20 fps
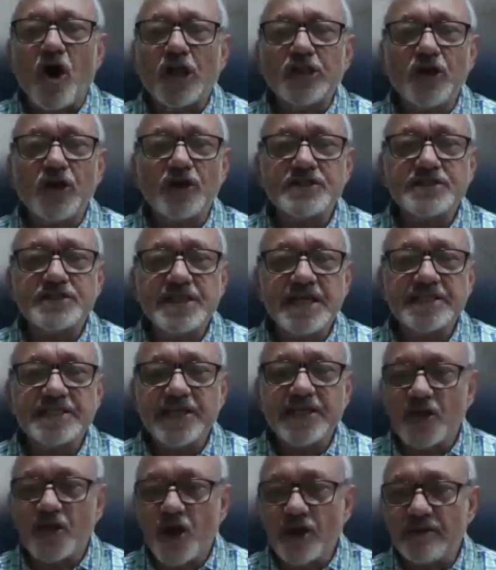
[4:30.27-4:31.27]
all those
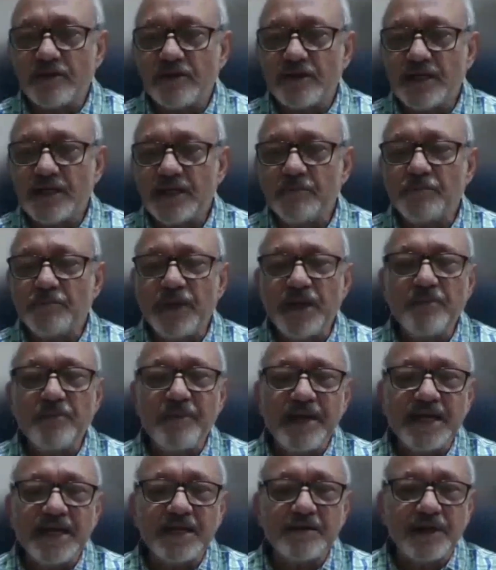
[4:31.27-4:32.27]
things are not
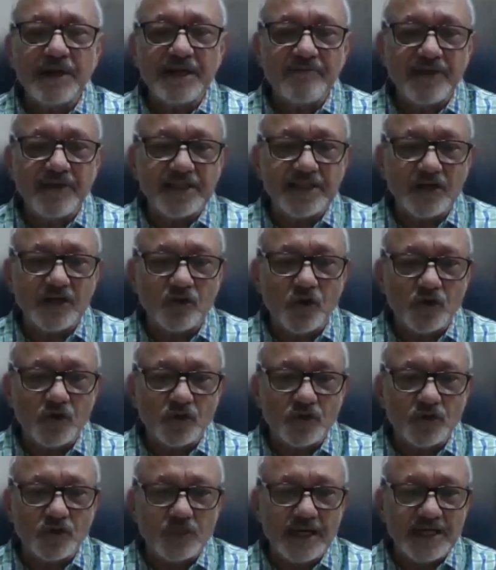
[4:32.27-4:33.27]
implementable when they go
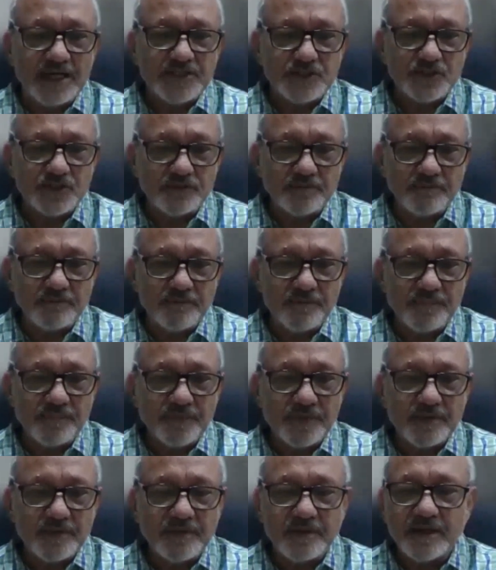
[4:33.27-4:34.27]
to the classroom.
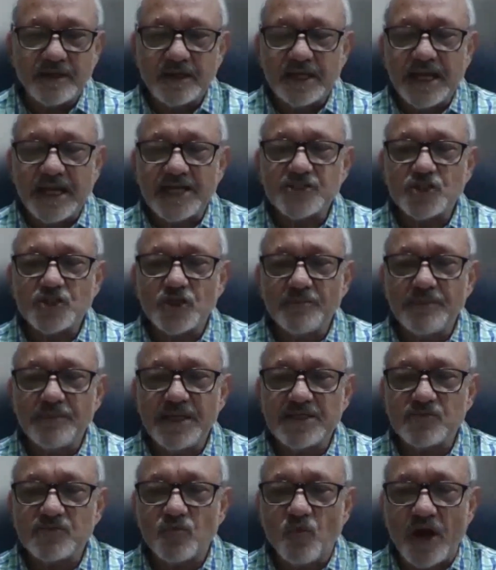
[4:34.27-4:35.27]
Classroom
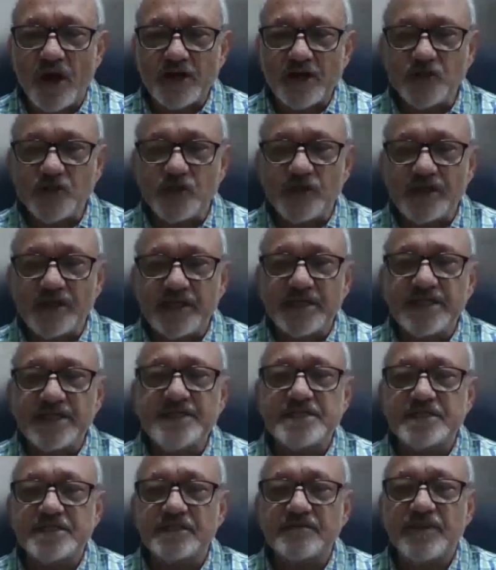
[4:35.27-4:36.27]
is what you
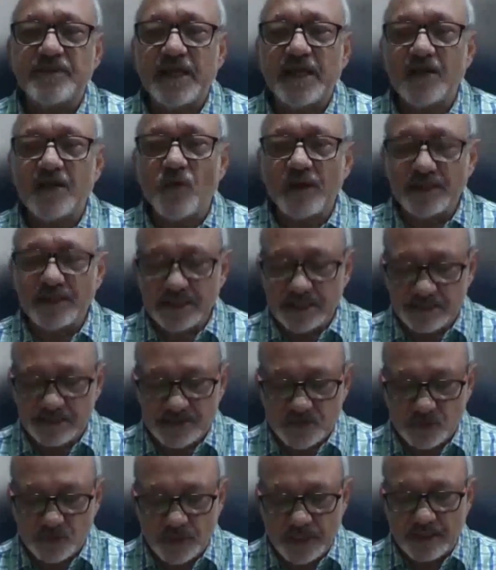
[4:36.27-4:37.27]
teach and what the
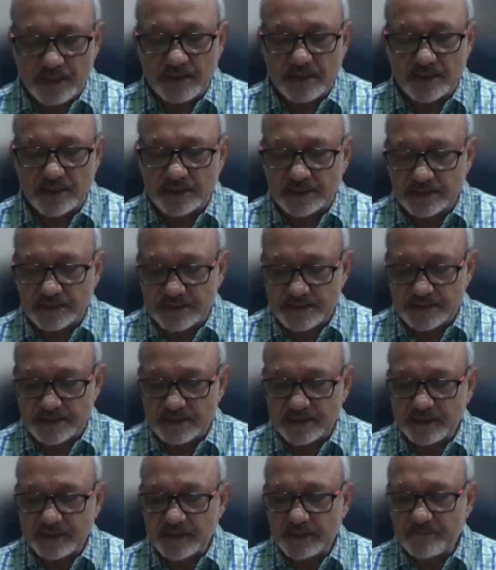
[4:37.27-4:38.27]
student
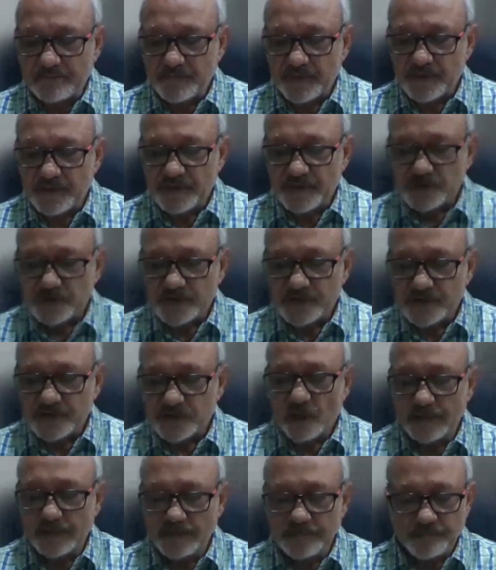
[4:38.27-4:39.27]
learns.
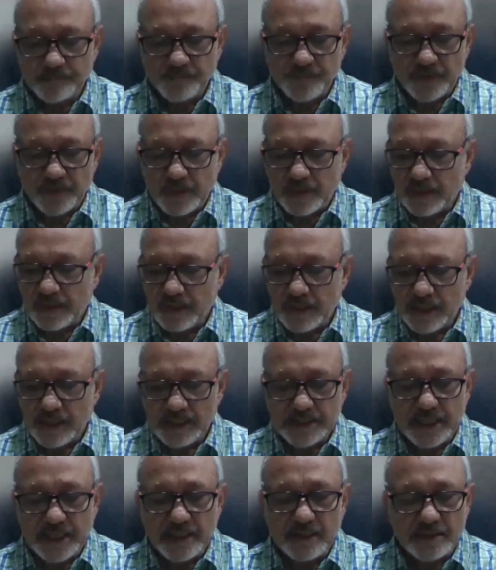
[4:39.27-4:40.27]
So
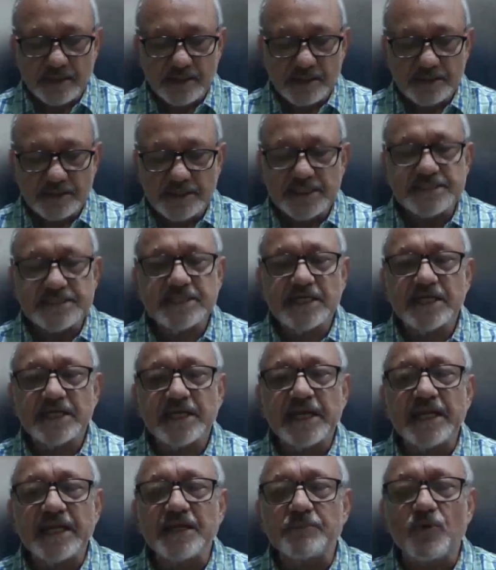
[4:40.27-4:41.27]
I think teacher
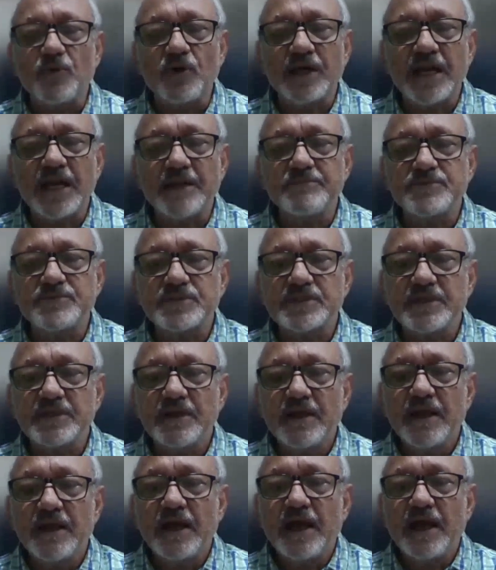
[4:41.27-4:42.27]
training programs